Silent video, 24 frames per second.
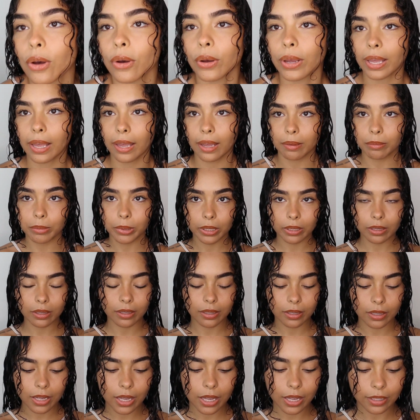Okay, I'm
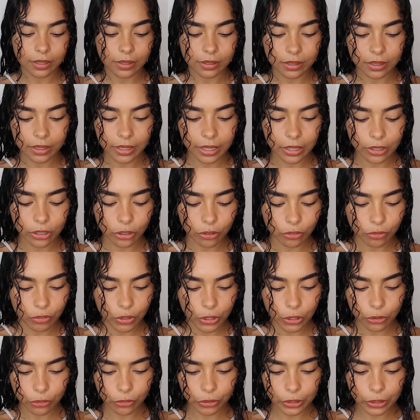gonna look at her
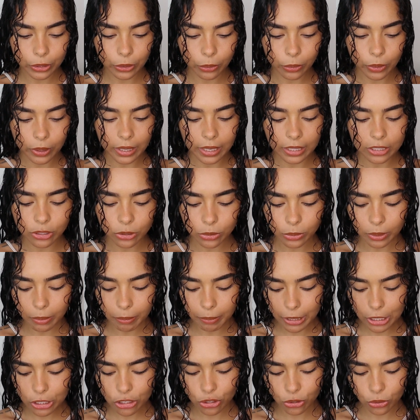video really quick. I just wanna
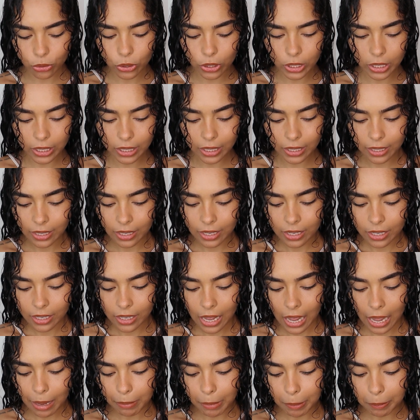make sure
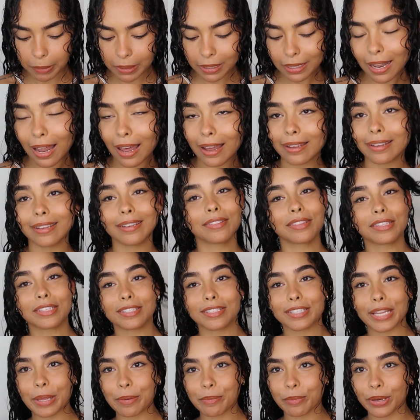I'm applying it the
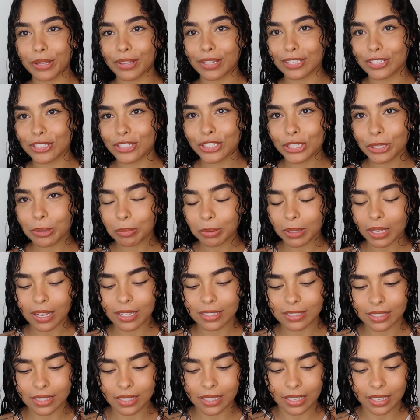same way that she
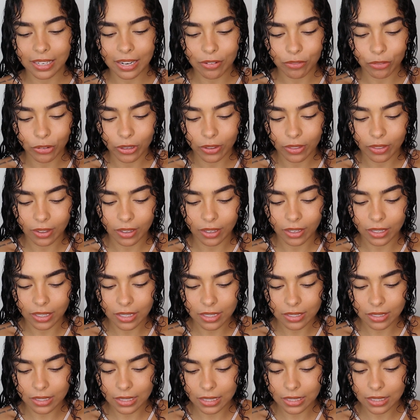applies it and everything
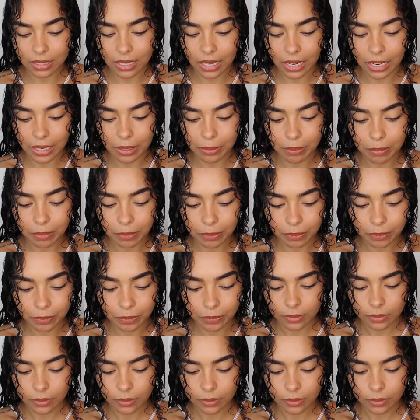is the same.